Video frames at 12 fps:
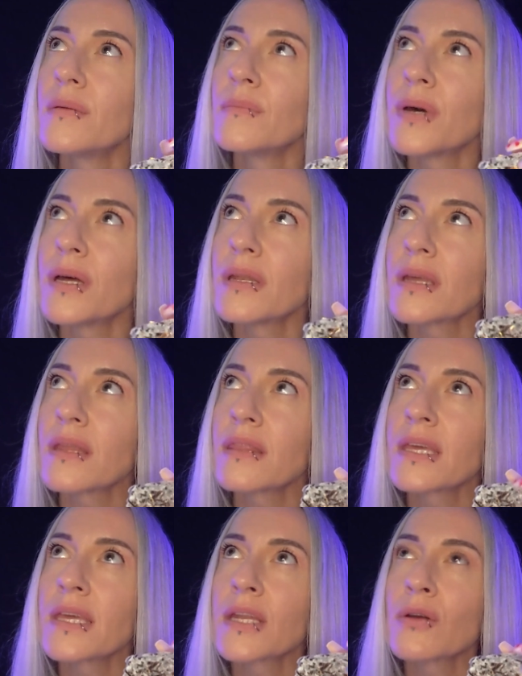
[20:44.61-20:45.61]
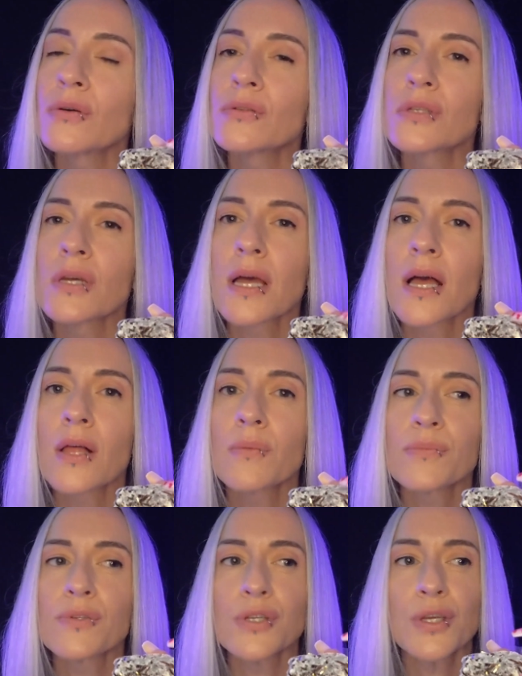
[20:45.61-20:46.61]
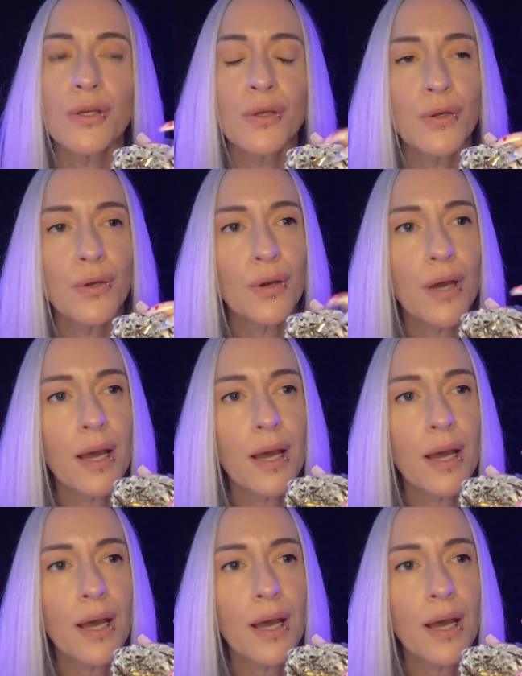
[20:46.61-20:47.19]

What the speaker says: but I think it also helps you,